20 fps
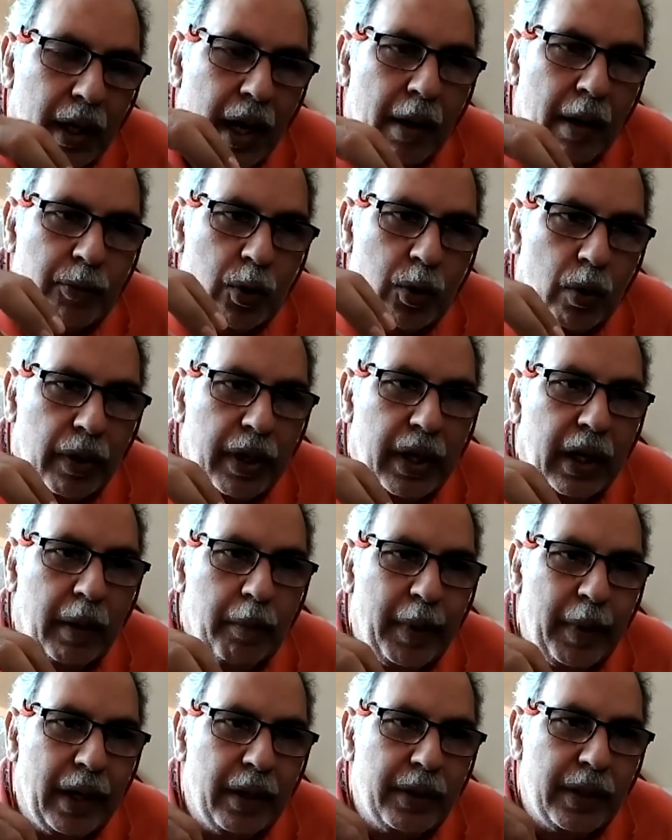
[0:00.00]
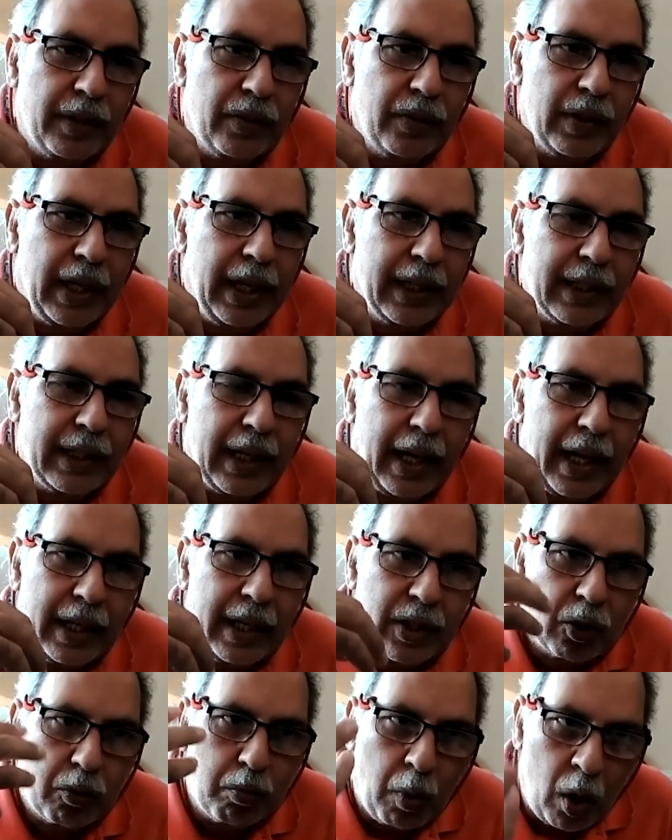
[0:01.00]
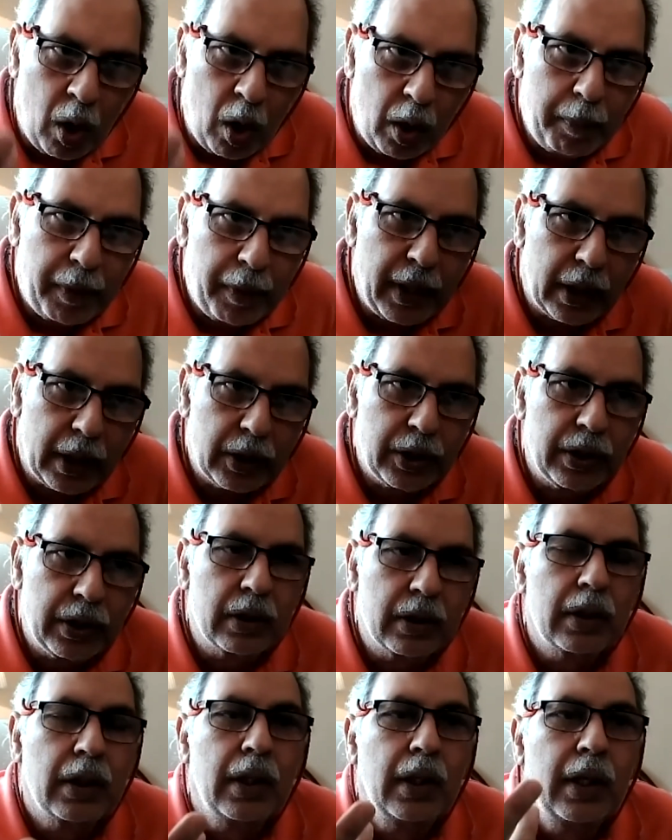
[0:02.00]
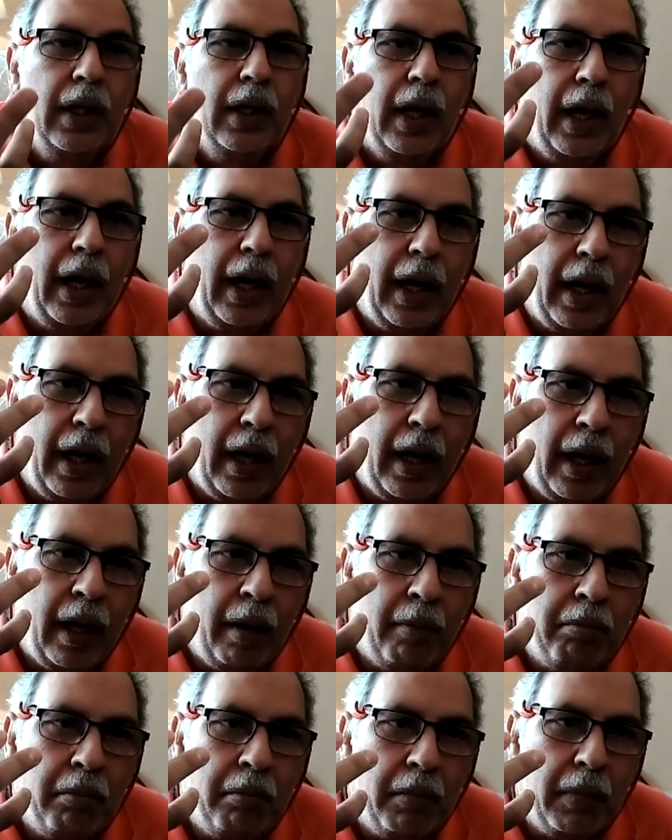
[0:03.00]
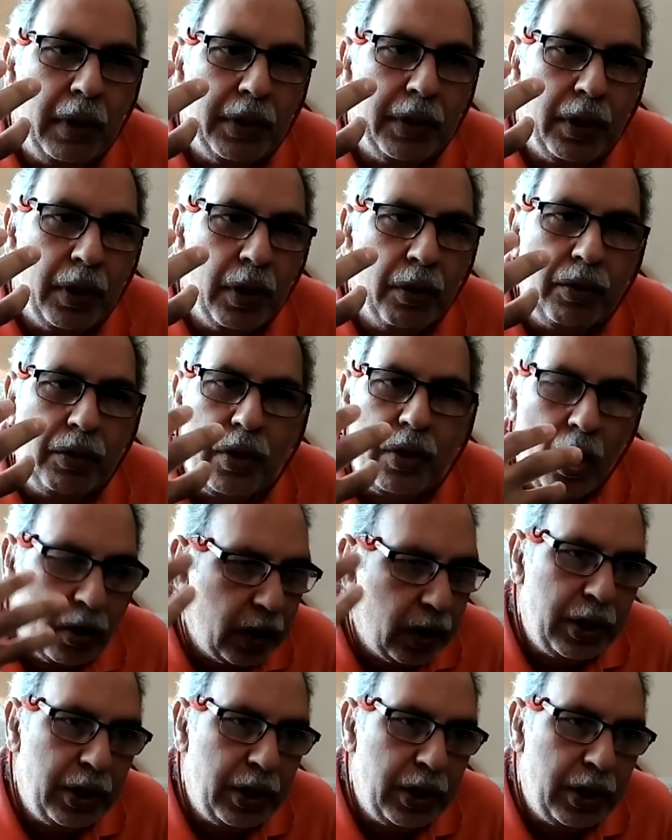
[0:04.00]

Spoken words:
I'm talking about, is that a small production, not a